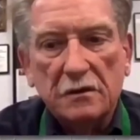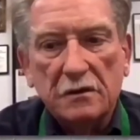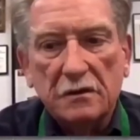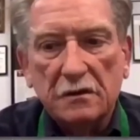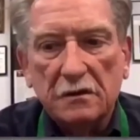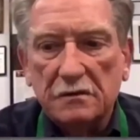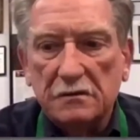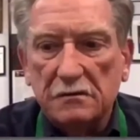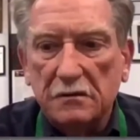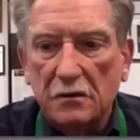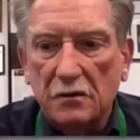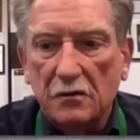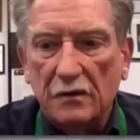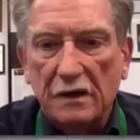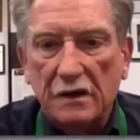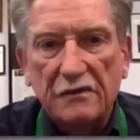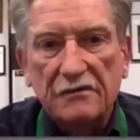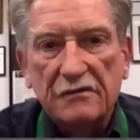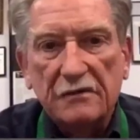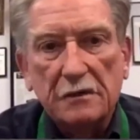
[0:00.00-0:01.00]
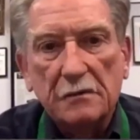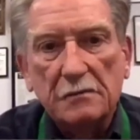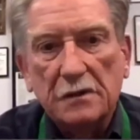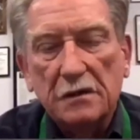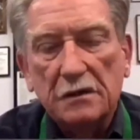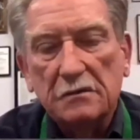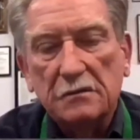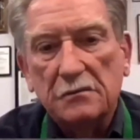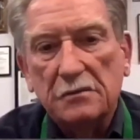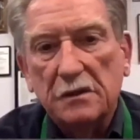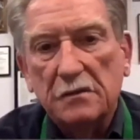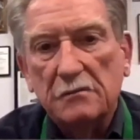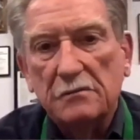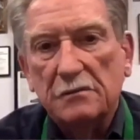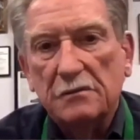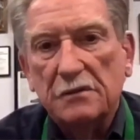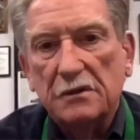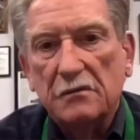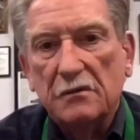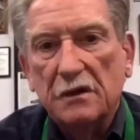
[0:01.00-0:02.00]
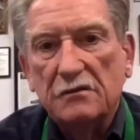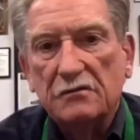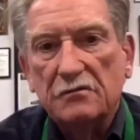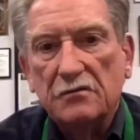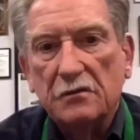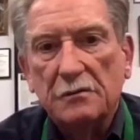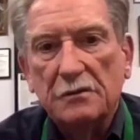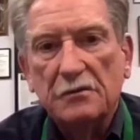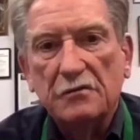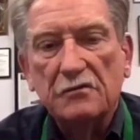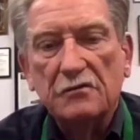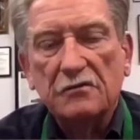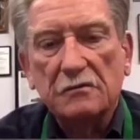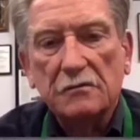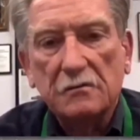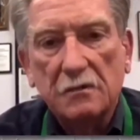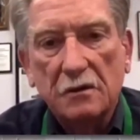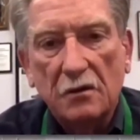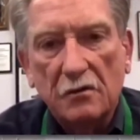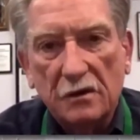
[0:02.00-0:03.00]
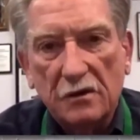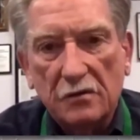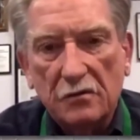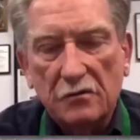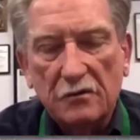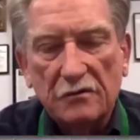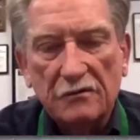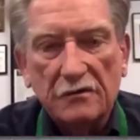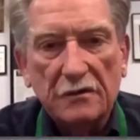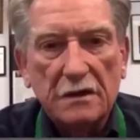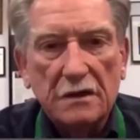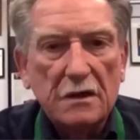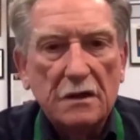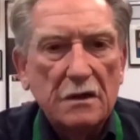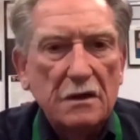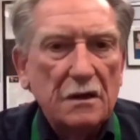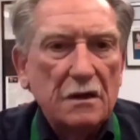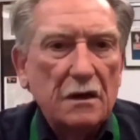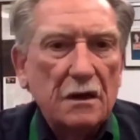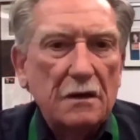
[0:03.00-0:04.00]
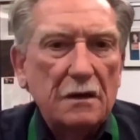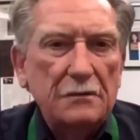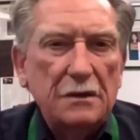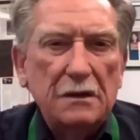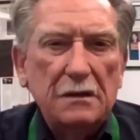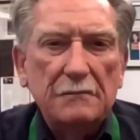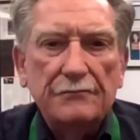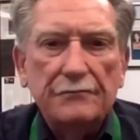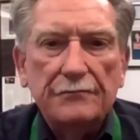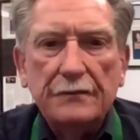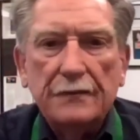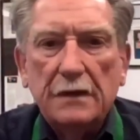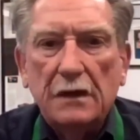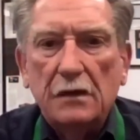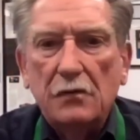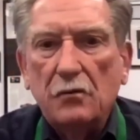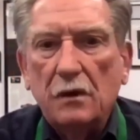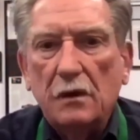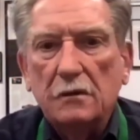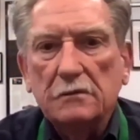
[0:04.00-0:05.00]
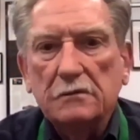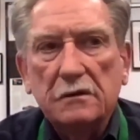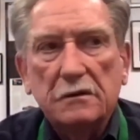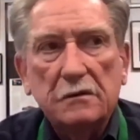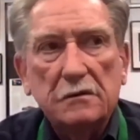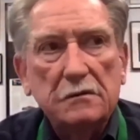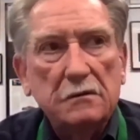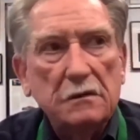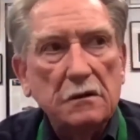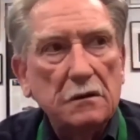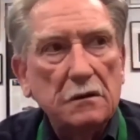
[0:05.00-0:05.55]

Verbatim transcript: to know anything about the B M W i three, but it was loaded with, I mean, they welded,